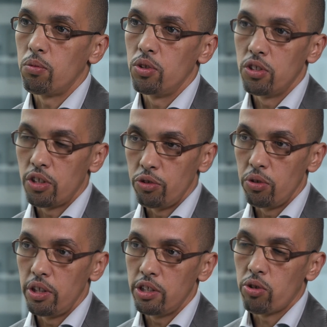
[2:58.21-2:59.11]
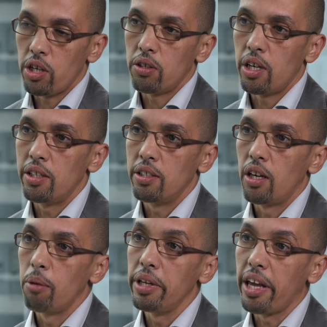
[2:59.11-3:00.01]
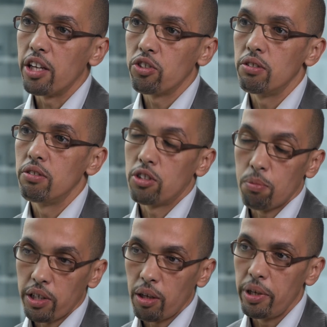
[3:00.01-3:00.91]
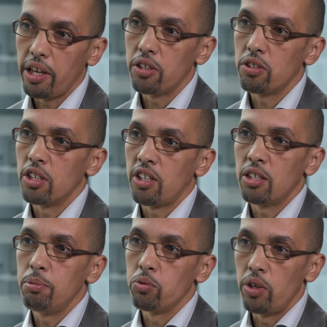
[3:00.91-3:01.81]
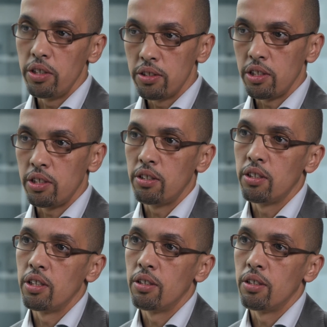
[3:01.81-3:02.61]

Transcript: which is a newly Dräger added application, smart application that has been released in